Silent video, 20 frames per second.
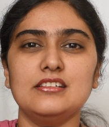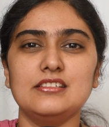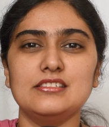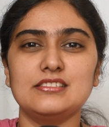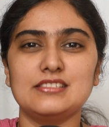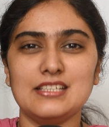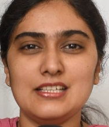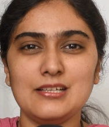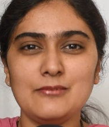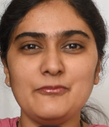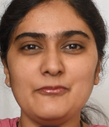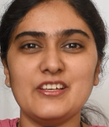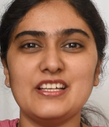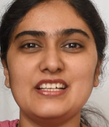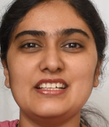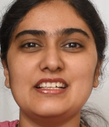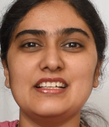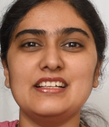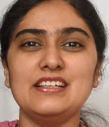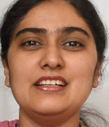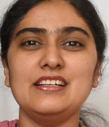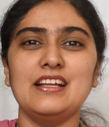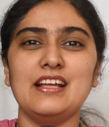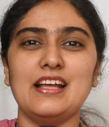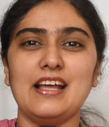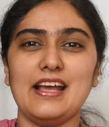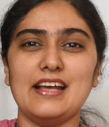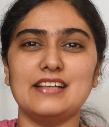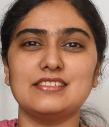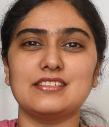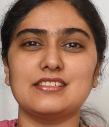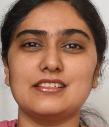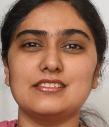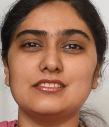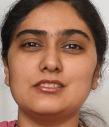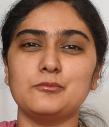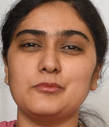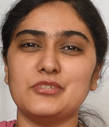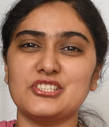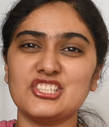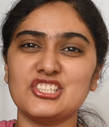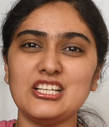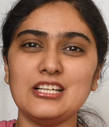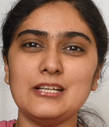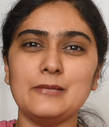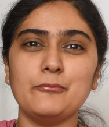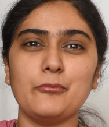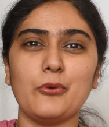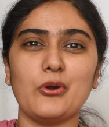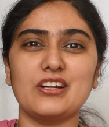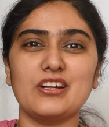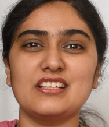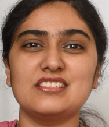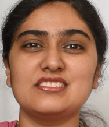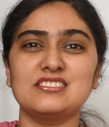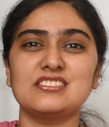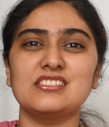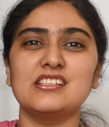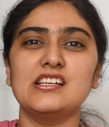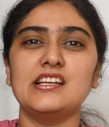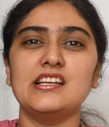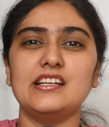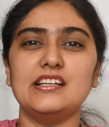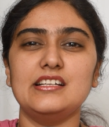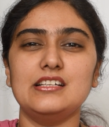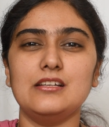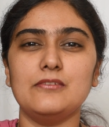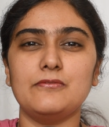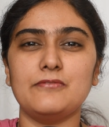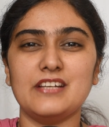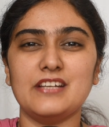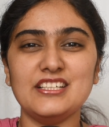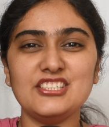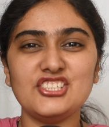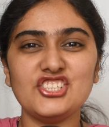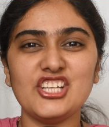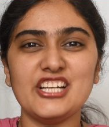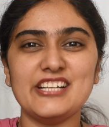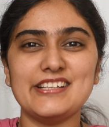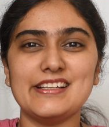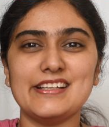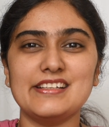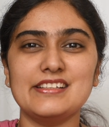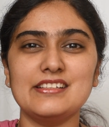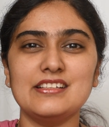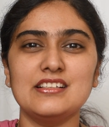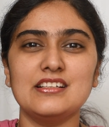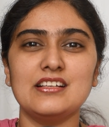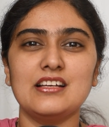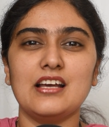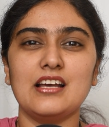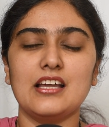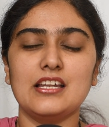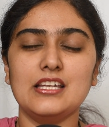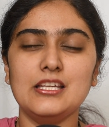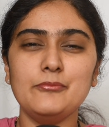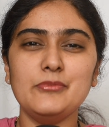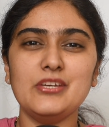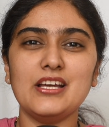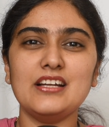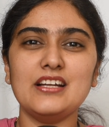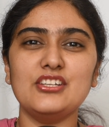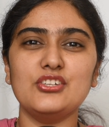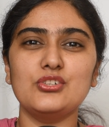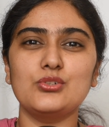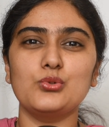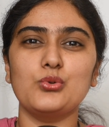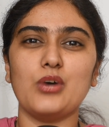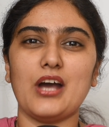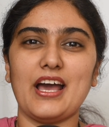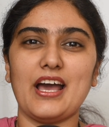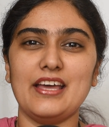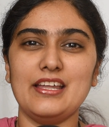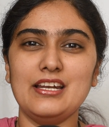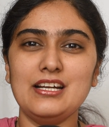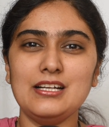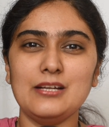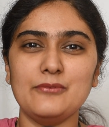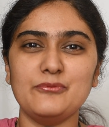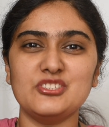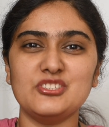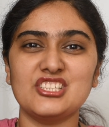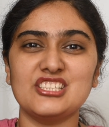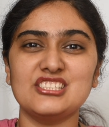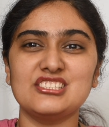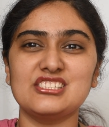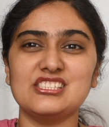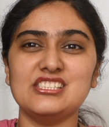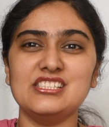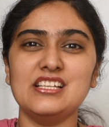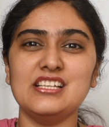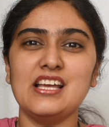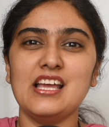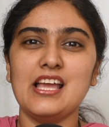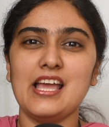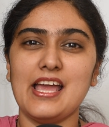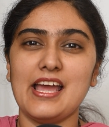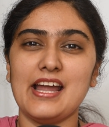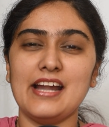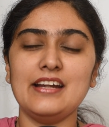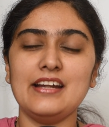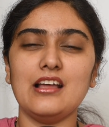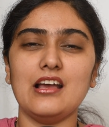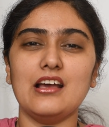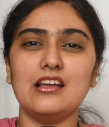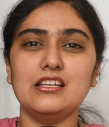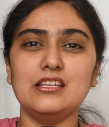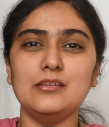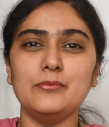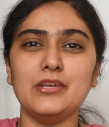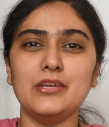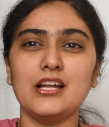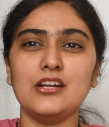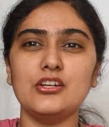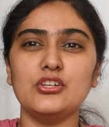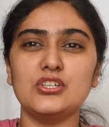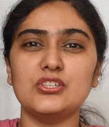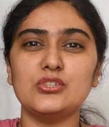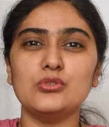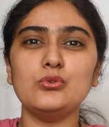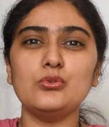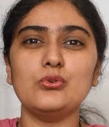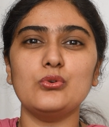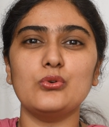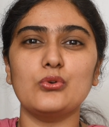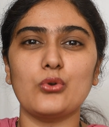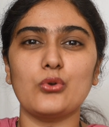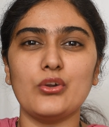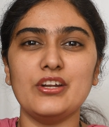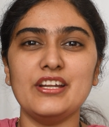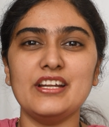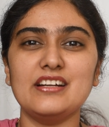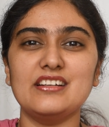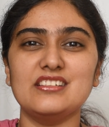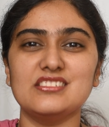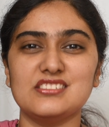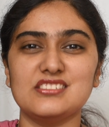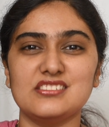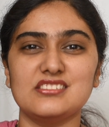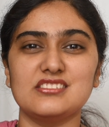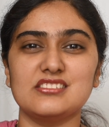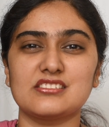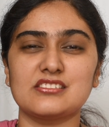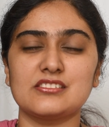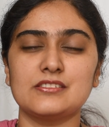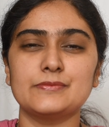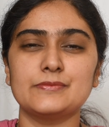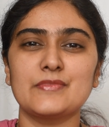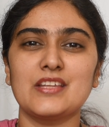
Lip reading: Serum ferritin has a special importance in differentiating anemia due to iron deficiency and anemia due to chronic diseases.